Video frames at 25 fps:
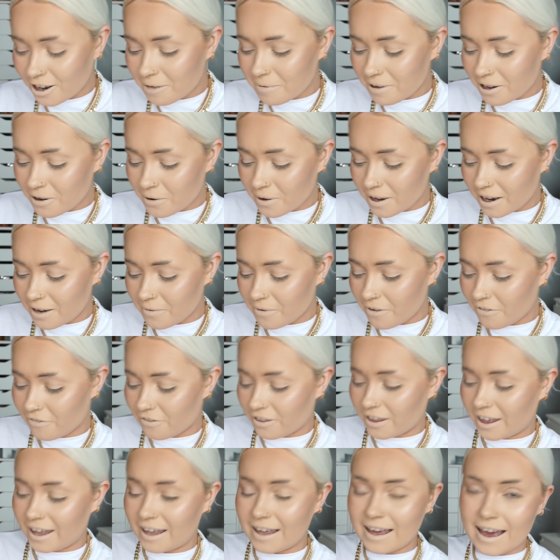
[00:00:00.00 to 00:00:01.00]
Going in with
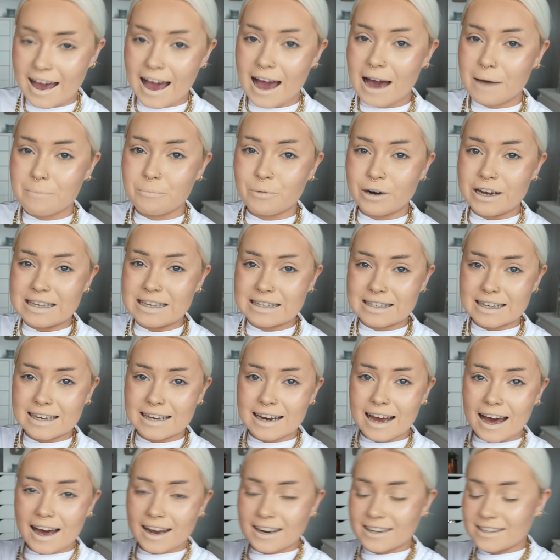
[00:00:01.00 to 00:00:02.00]
the Amrezy
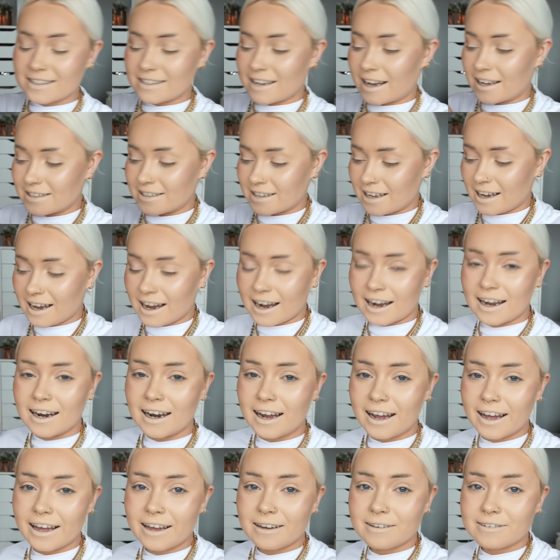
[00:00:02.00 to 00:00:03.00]
and Anastasia
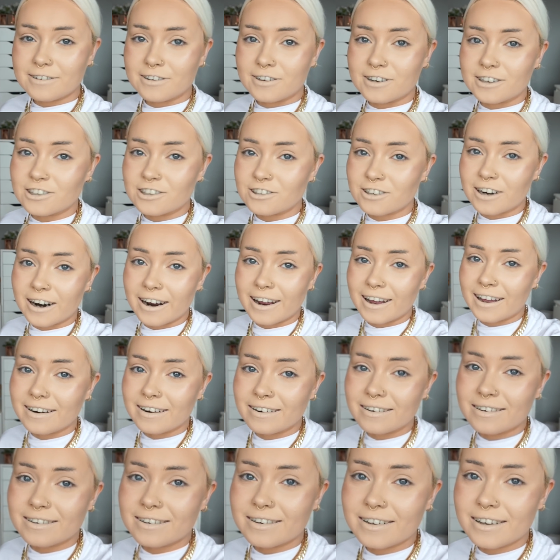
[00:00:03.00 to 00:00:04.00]
highlight. I'm gonna try
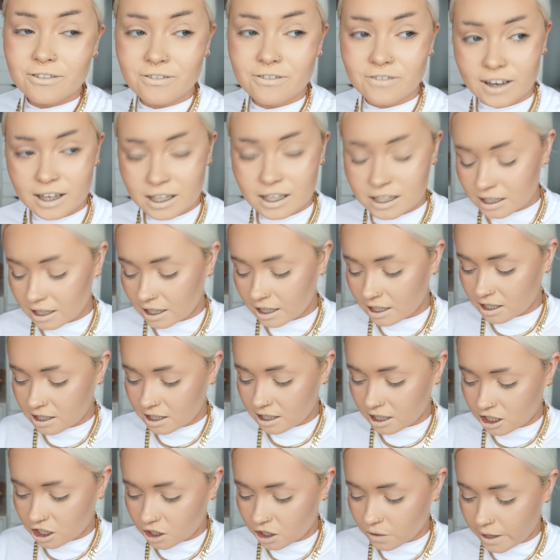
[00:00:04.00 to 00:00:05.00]
and fix this
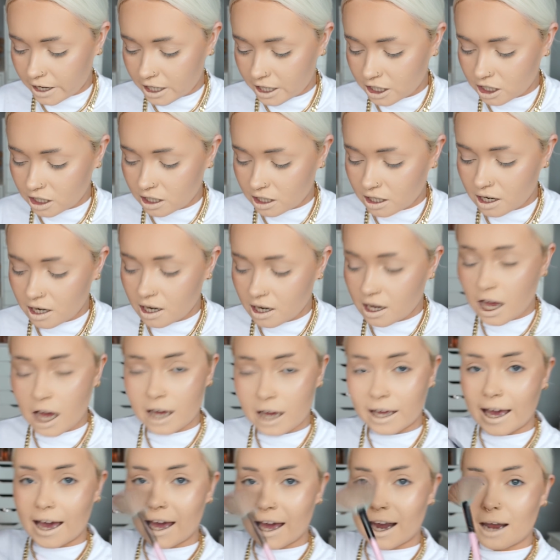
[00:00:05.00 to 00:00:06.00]
situation.
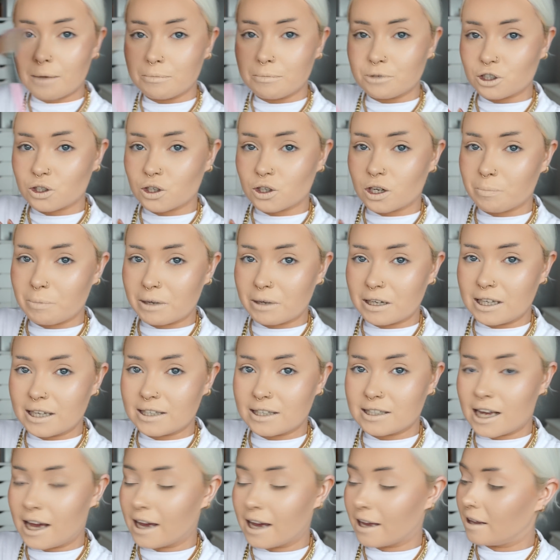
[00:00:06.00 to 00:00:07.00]
Again, I'm just gonna be
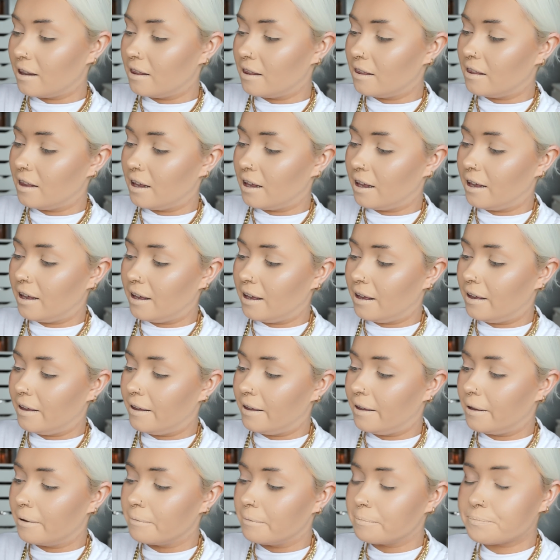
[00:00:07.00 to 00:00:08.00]
taking
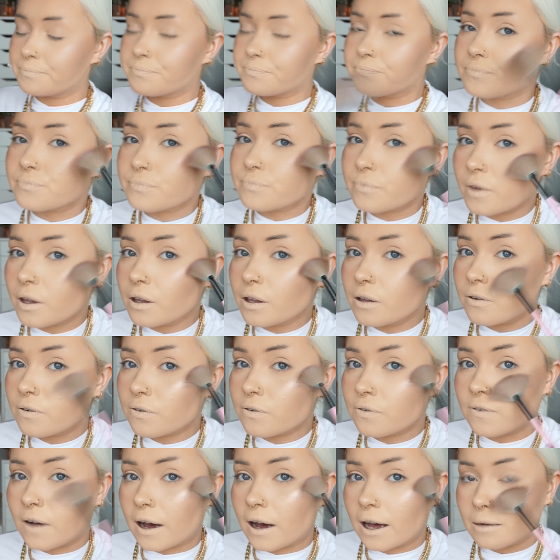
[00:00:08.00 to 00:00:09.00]
the
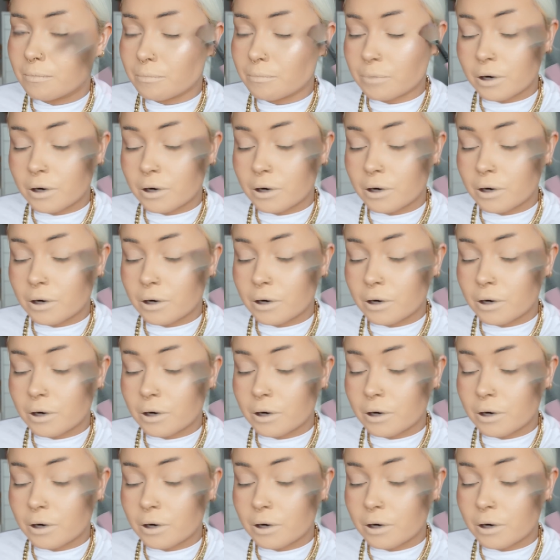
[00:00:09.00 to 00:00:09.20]
fan